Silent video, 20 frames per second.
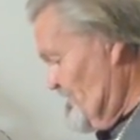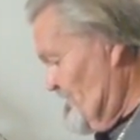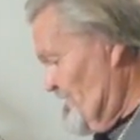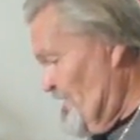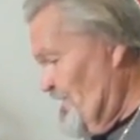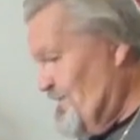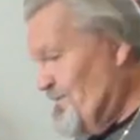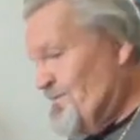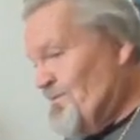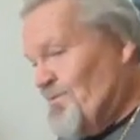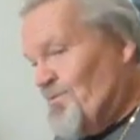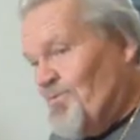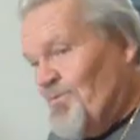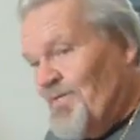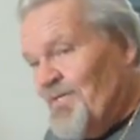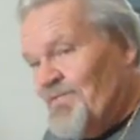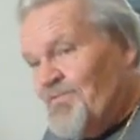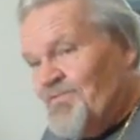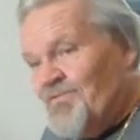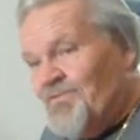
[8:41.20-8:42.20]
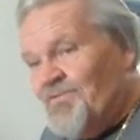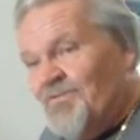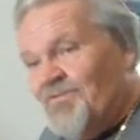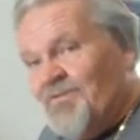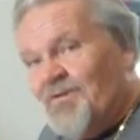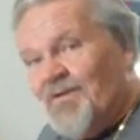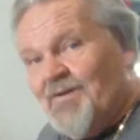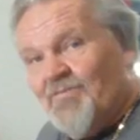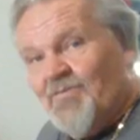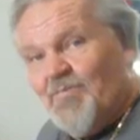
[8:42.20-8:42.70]
the engine quits, or
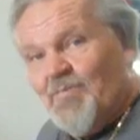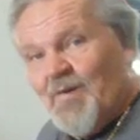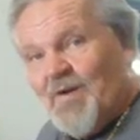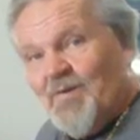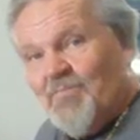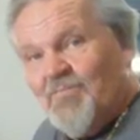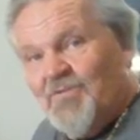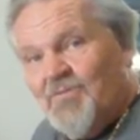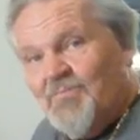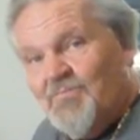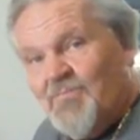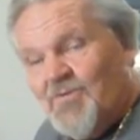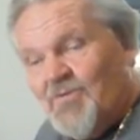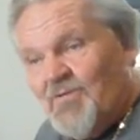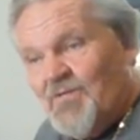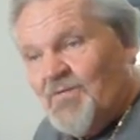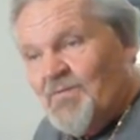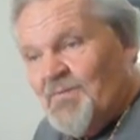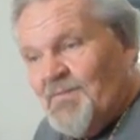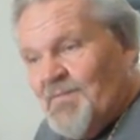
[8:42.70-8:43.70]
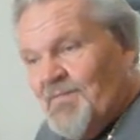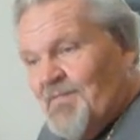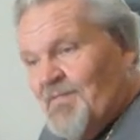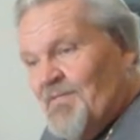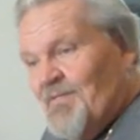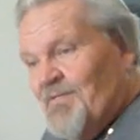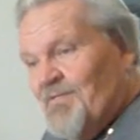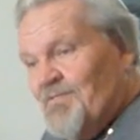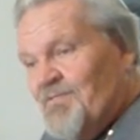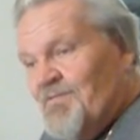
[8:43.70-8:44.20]
you have a problem, or
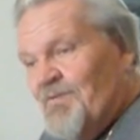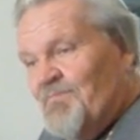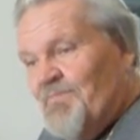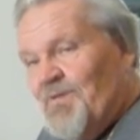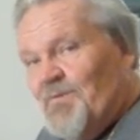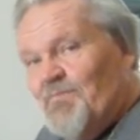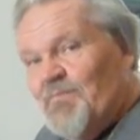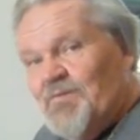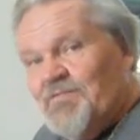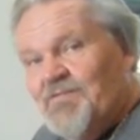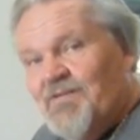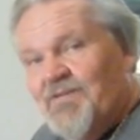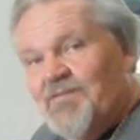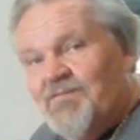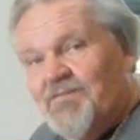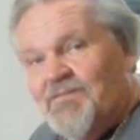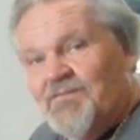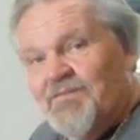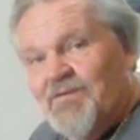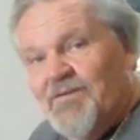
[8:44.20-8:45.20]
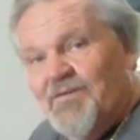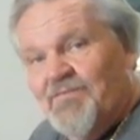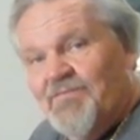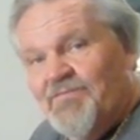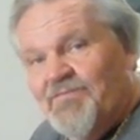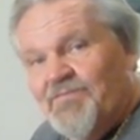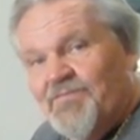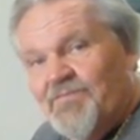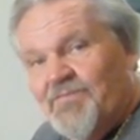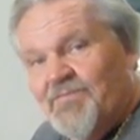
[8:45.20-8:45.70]
something presents
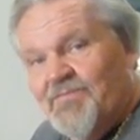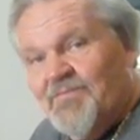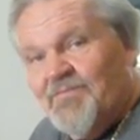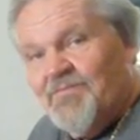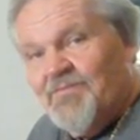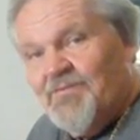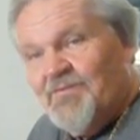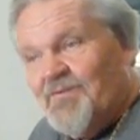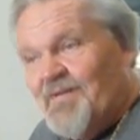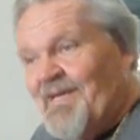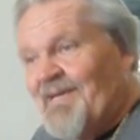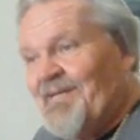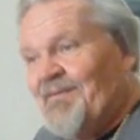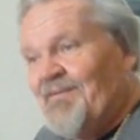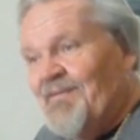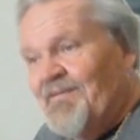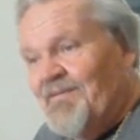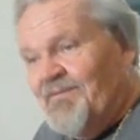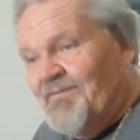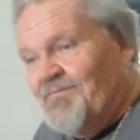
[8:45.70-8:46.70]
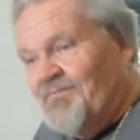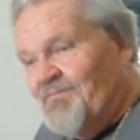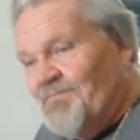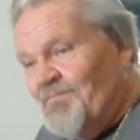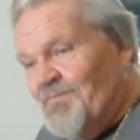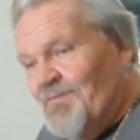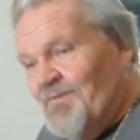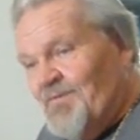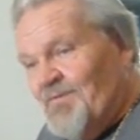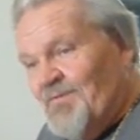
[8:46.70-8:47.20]
itself, you're landing
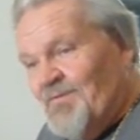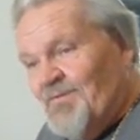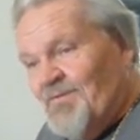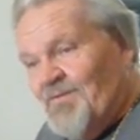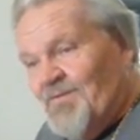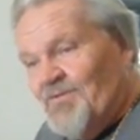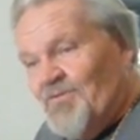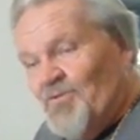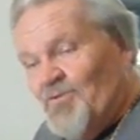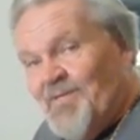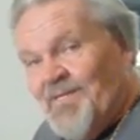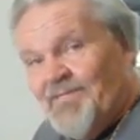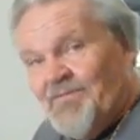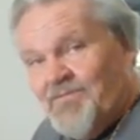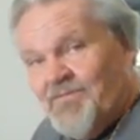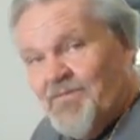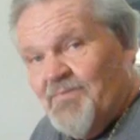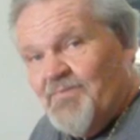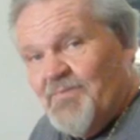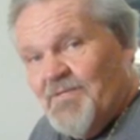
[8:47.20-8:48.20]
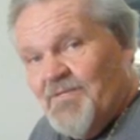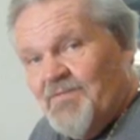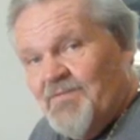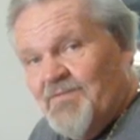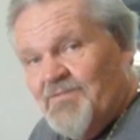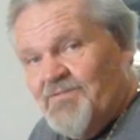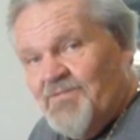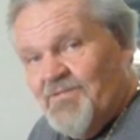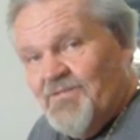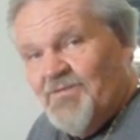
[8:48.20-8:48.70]
and you hit something
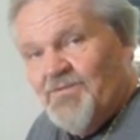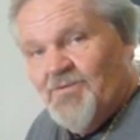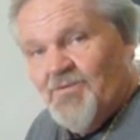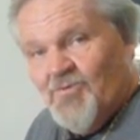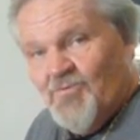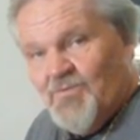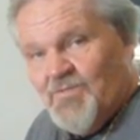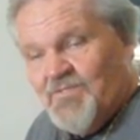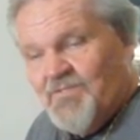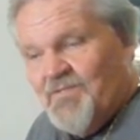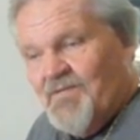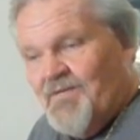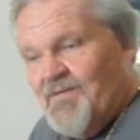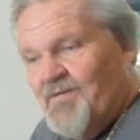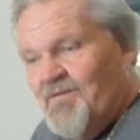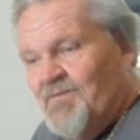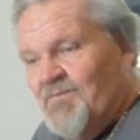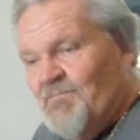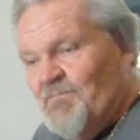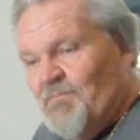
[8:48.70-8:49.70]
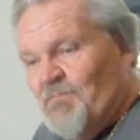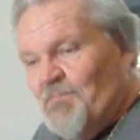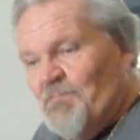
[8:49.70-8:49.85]
that you didn't know was there,